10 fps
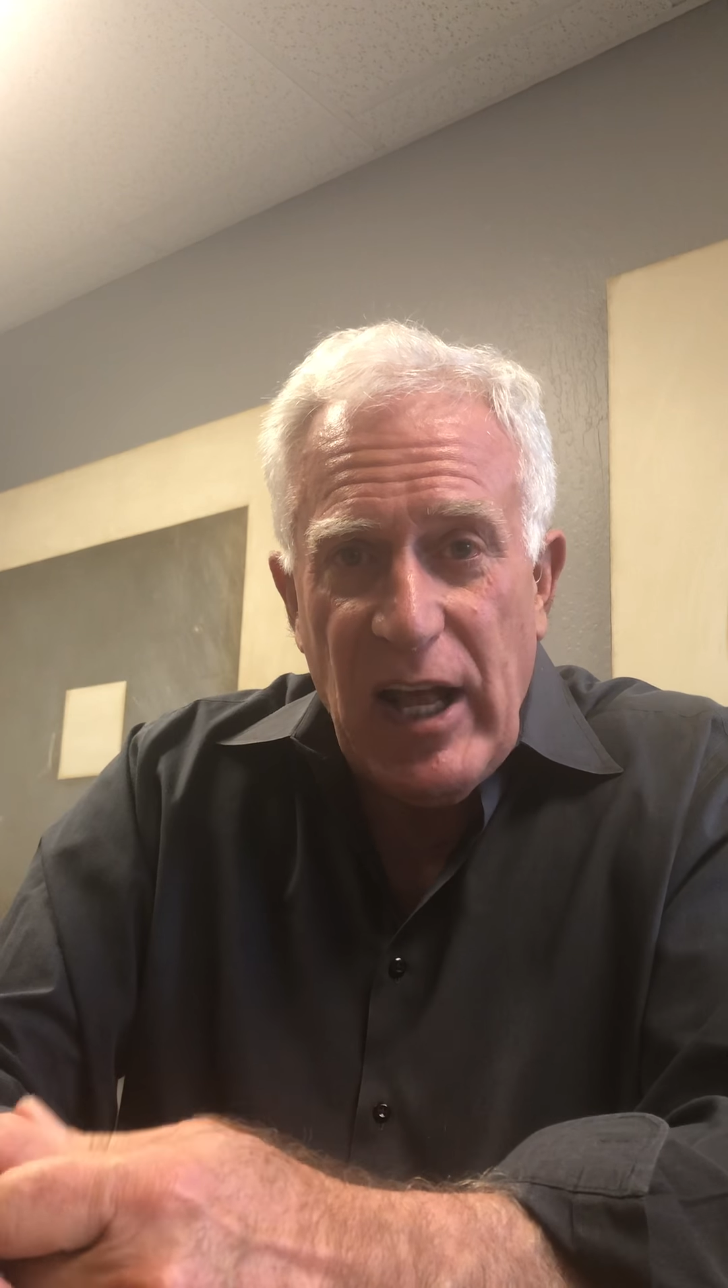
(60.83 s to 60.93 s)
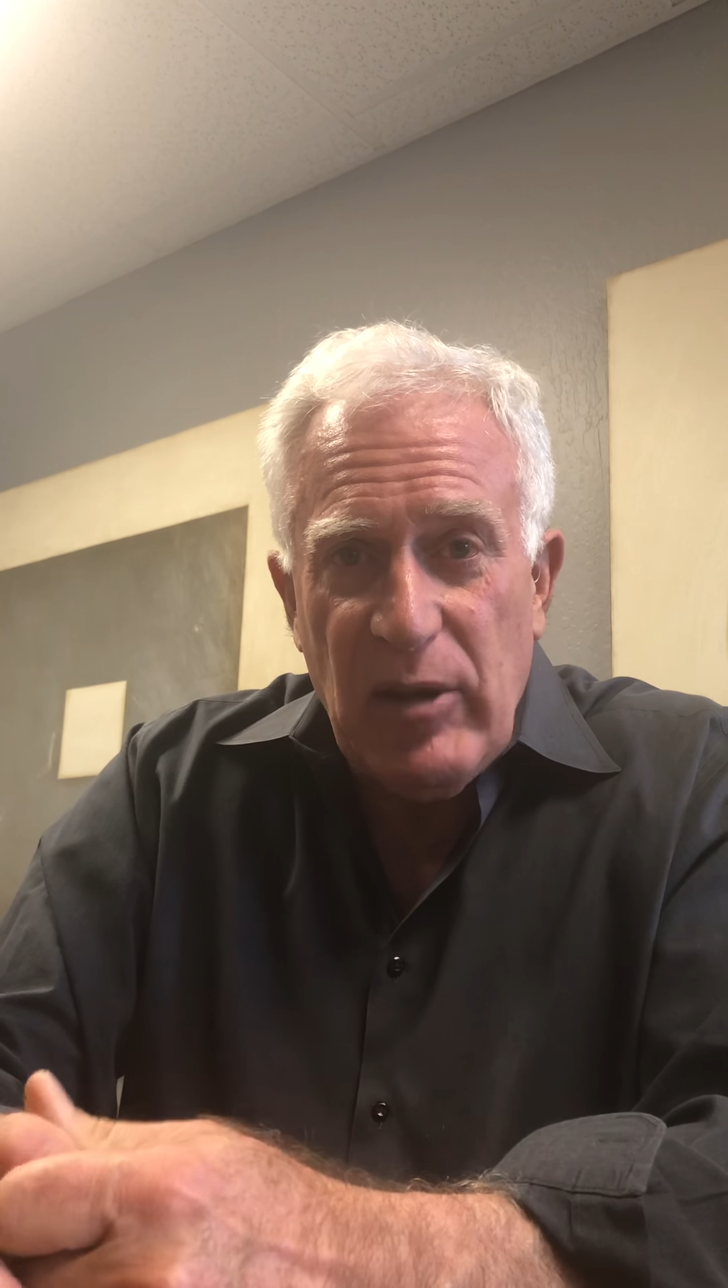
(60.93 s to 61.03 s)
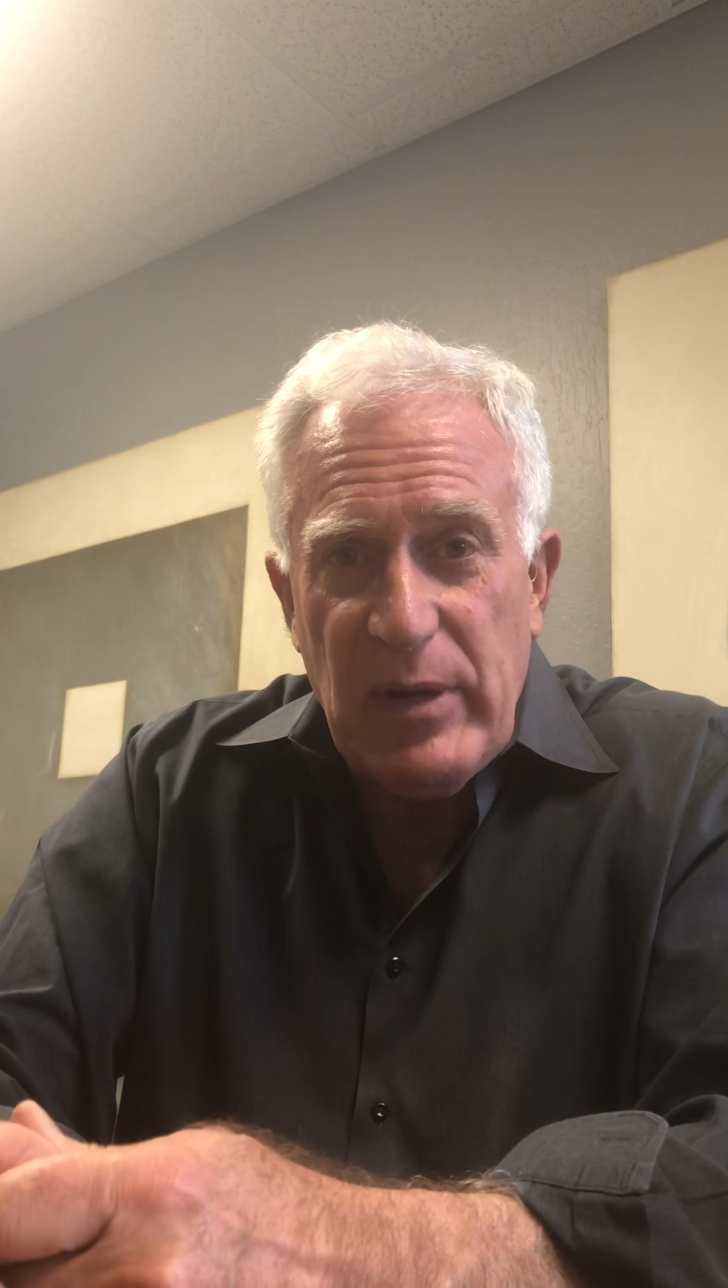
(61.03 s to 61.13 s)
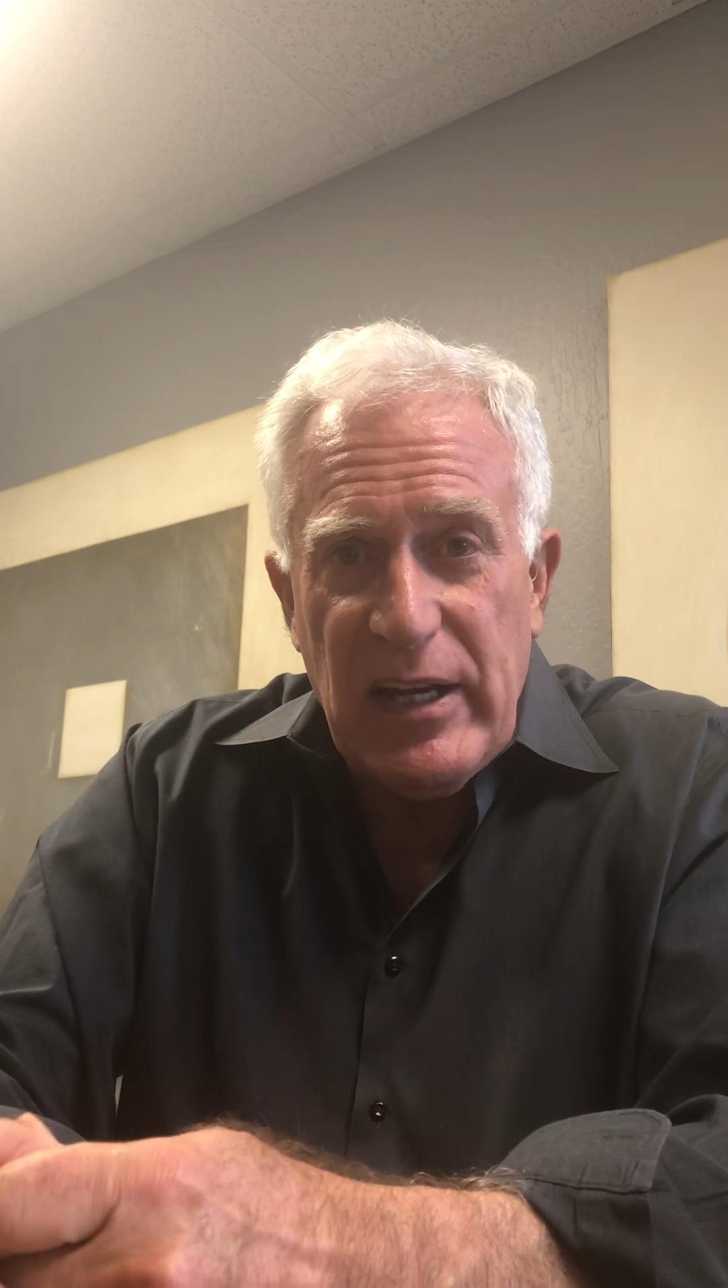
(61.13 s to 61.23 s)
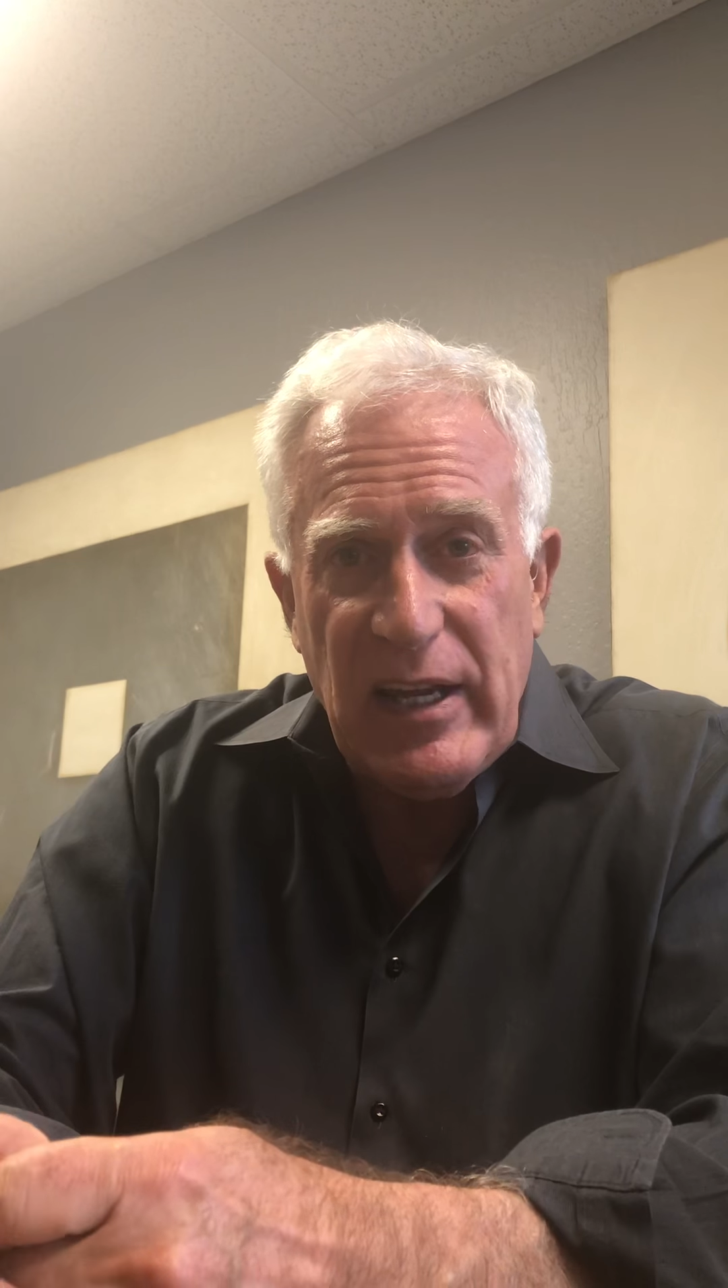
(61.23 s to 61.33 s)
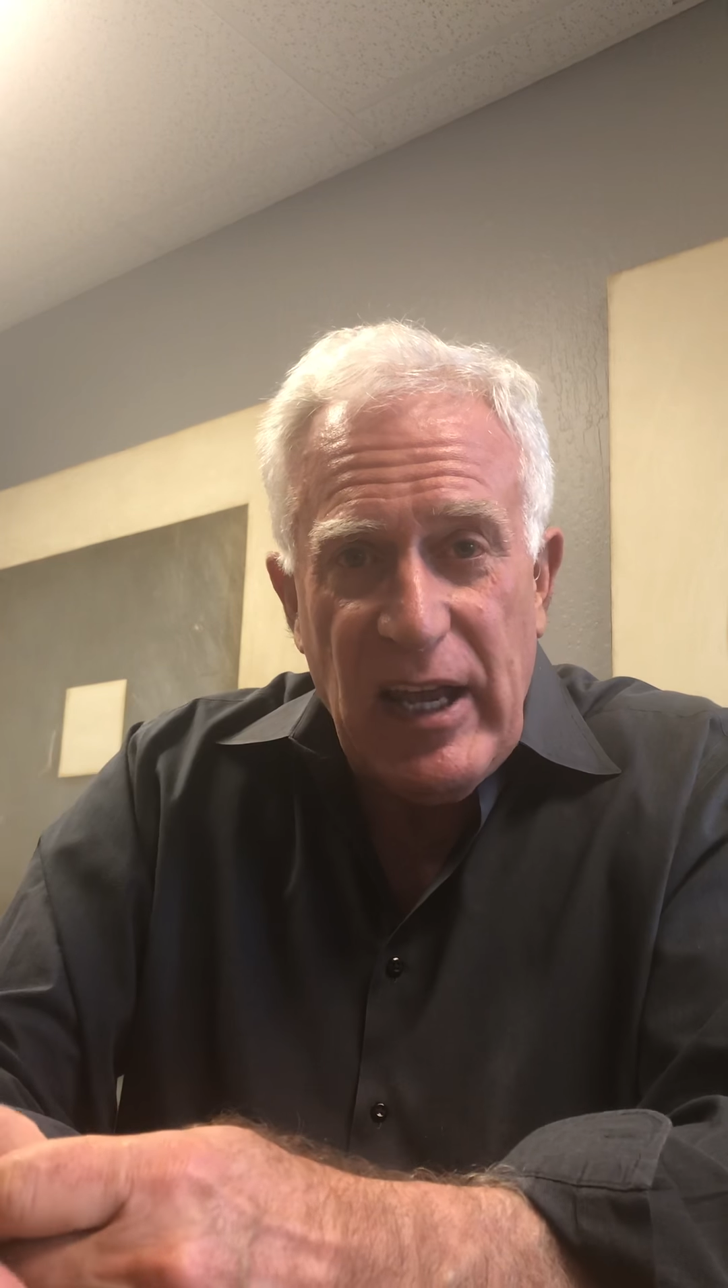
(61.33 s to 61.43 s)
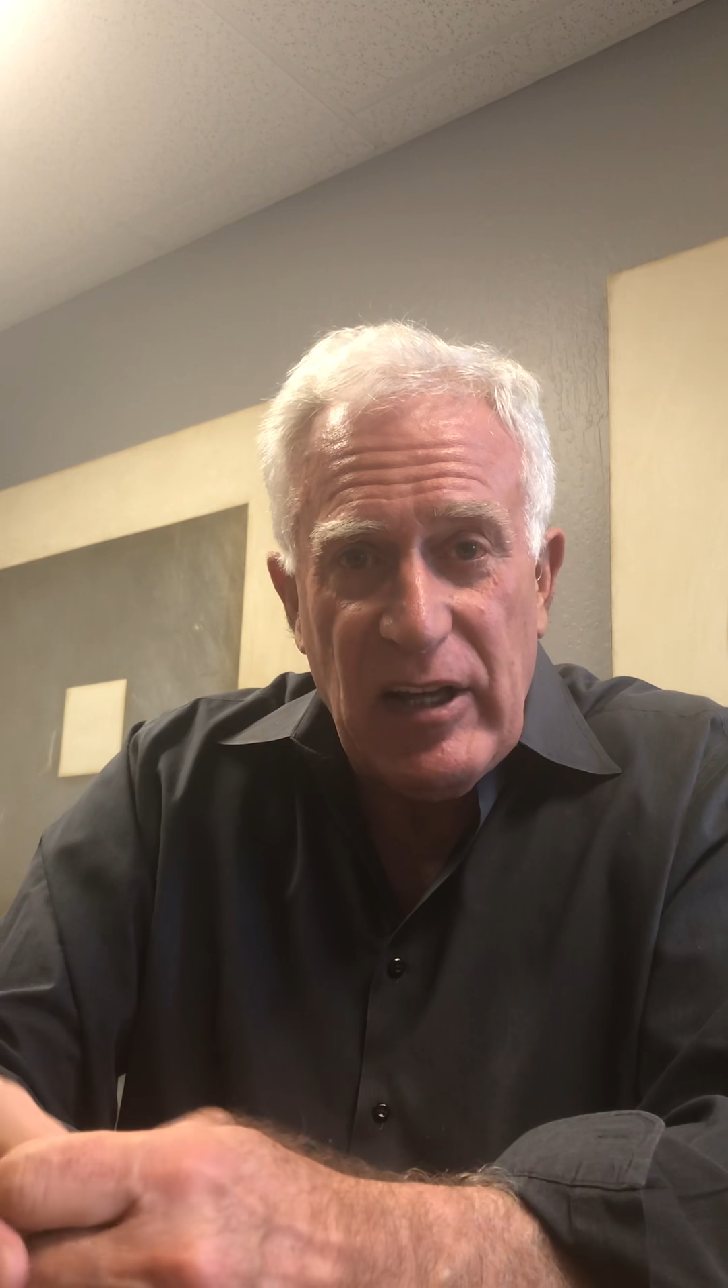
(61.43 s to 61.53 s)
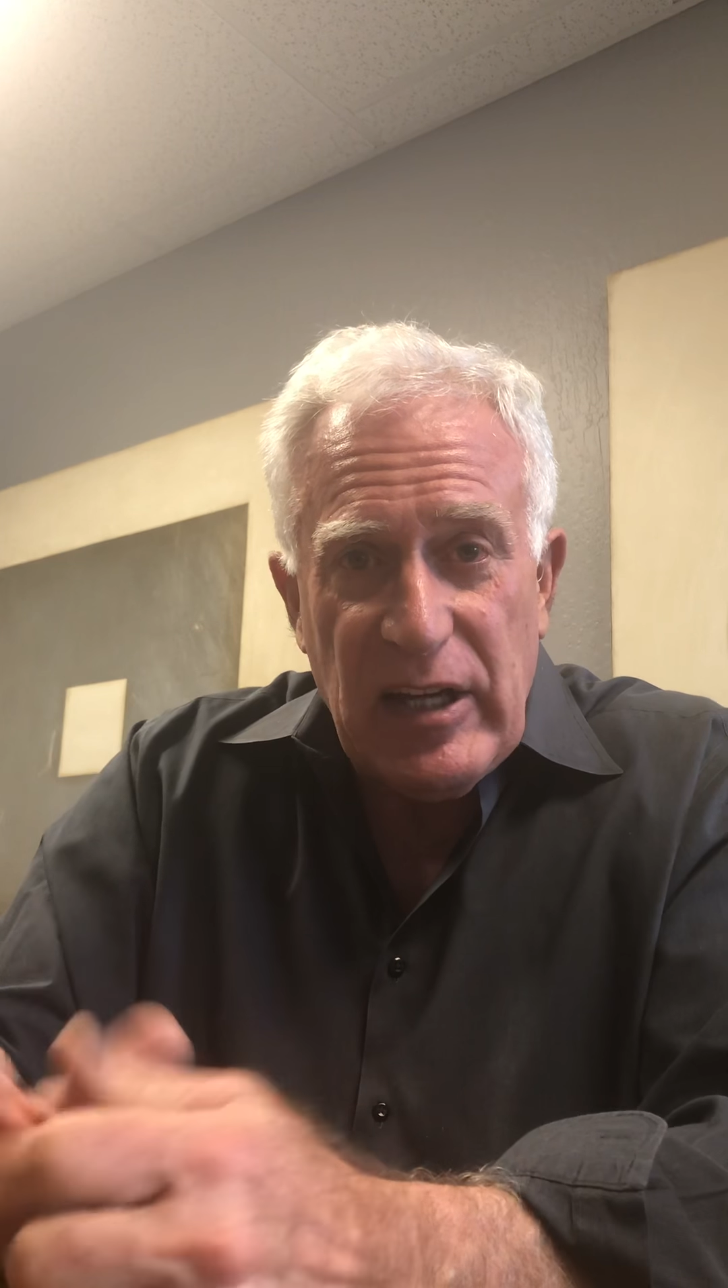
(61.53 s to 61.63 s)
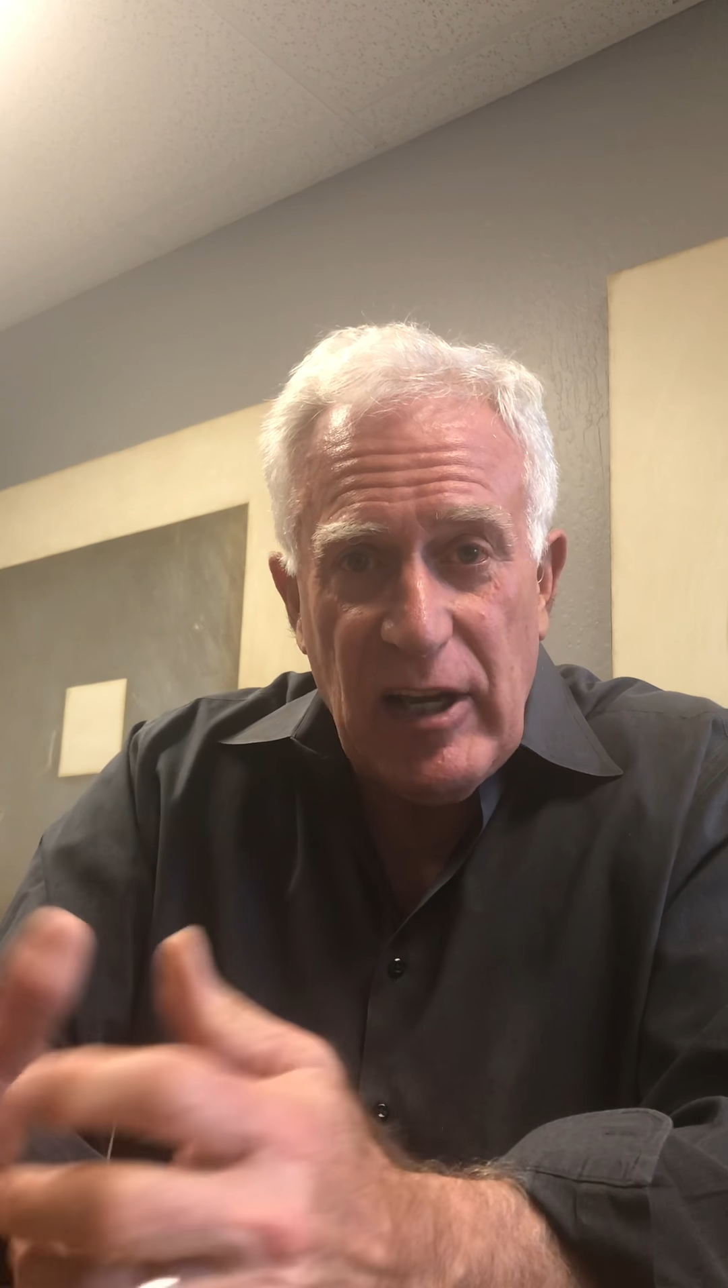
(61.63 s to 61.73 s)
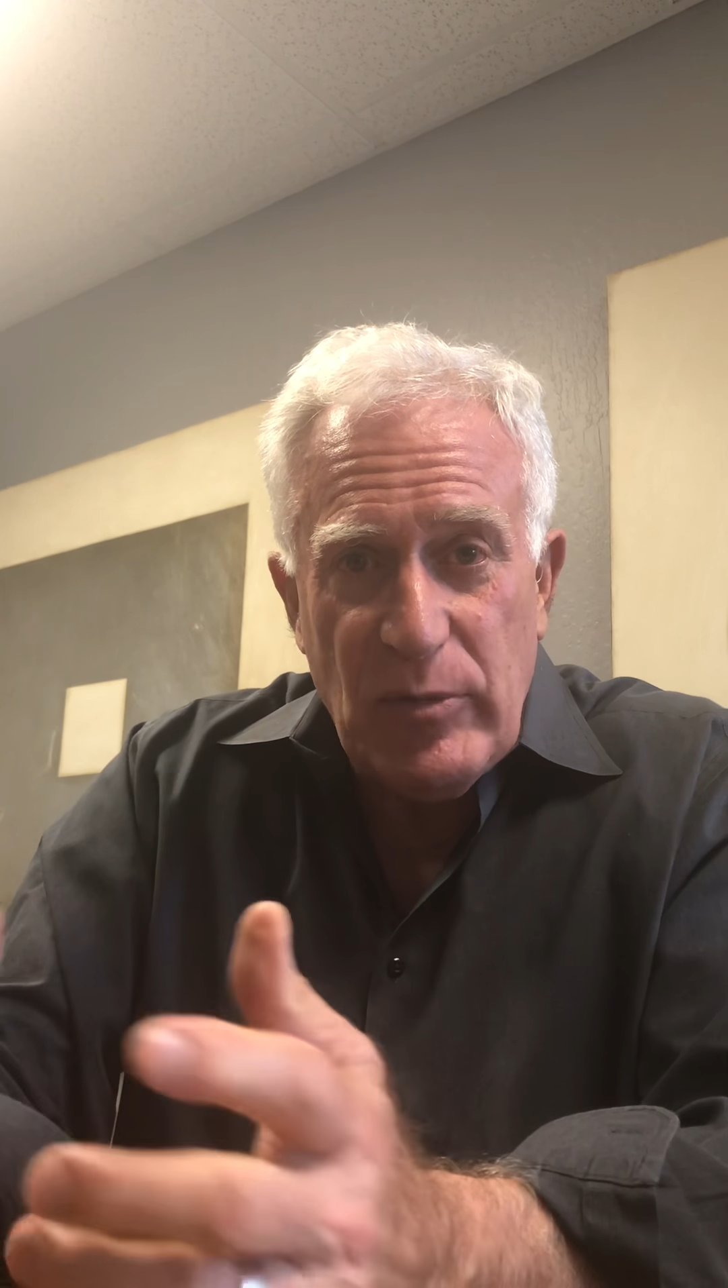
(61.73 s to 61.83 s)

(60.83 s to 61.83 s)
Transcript: Alameda County.